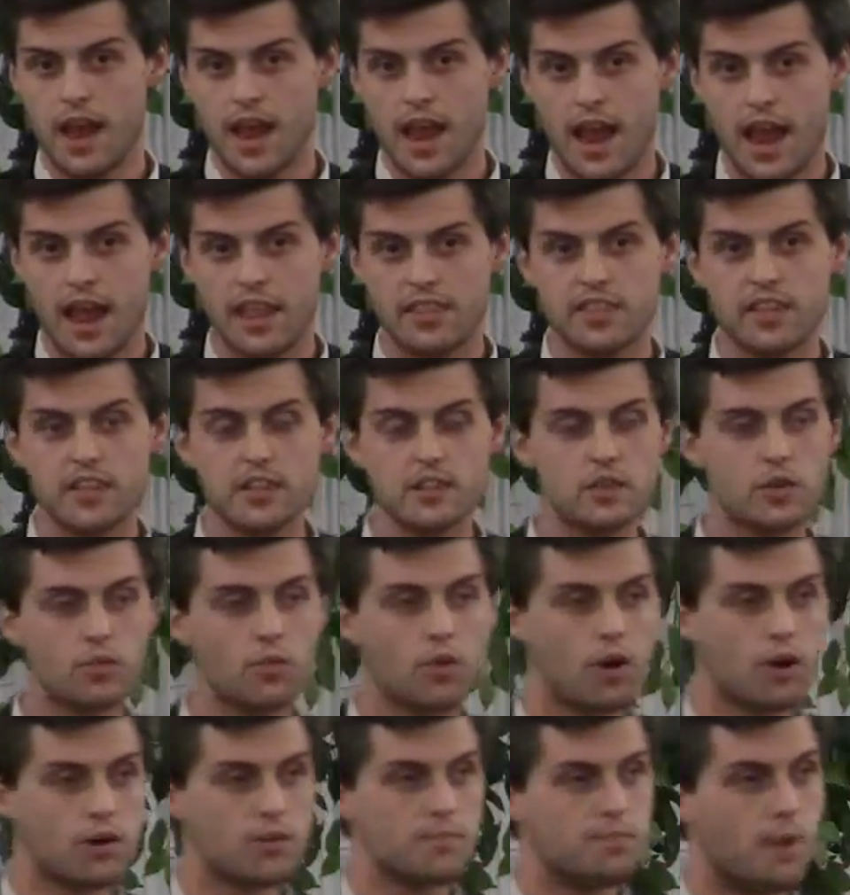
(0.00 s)
And then the
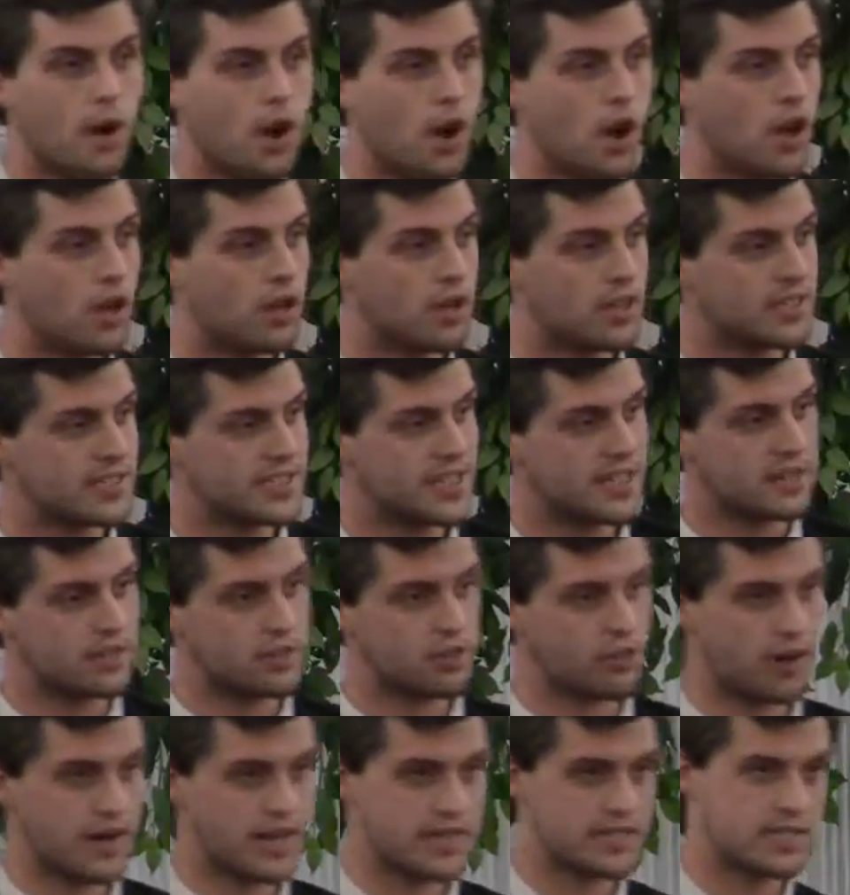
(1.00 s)
word ball is
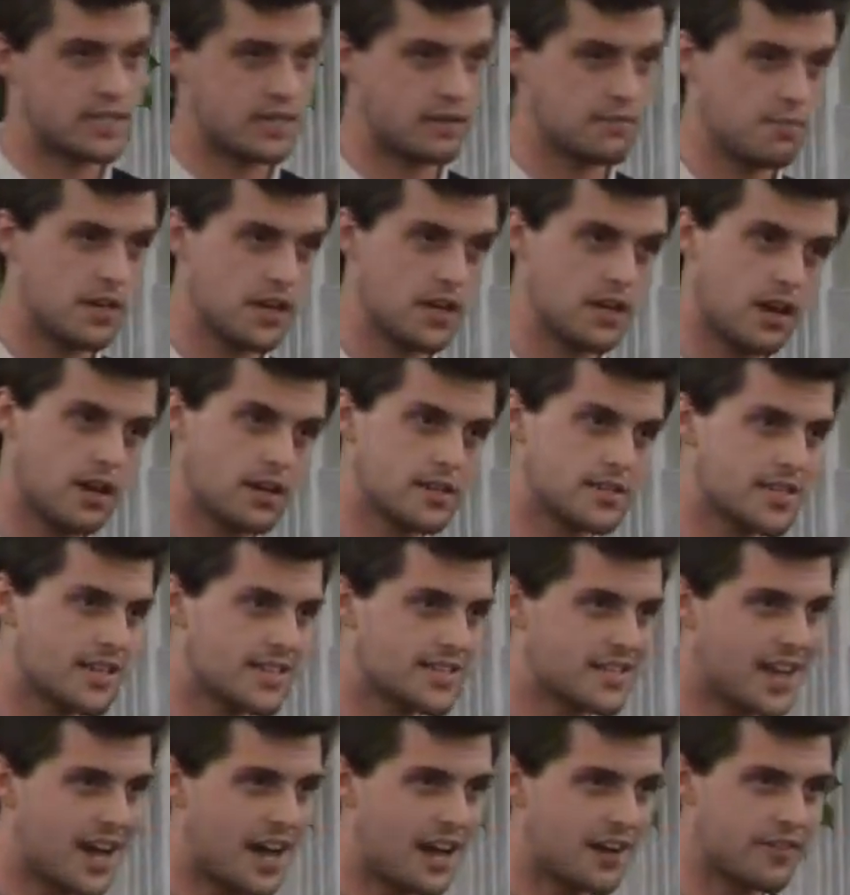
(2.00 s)
interesting because
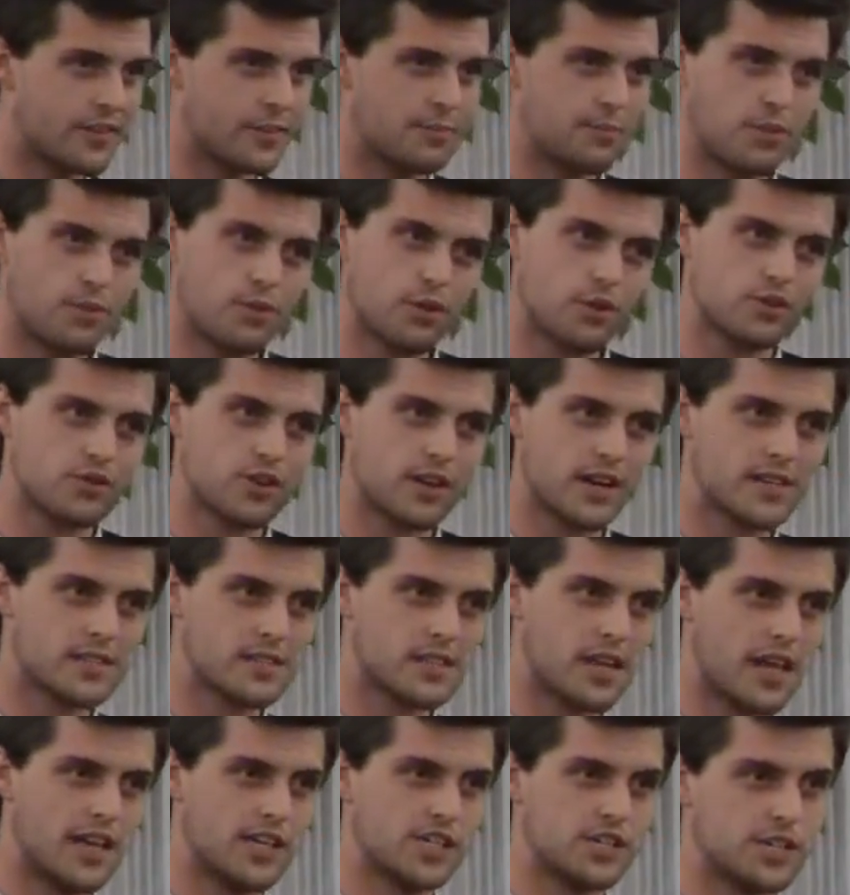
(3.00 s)
that's kind of a poor
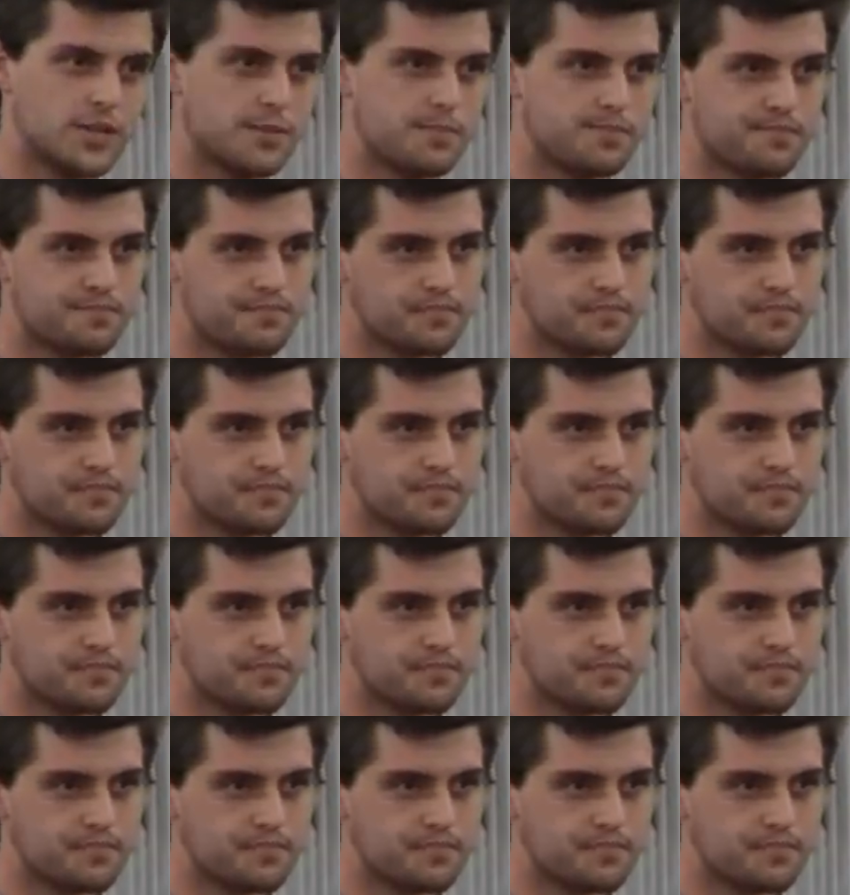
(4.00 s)
translation.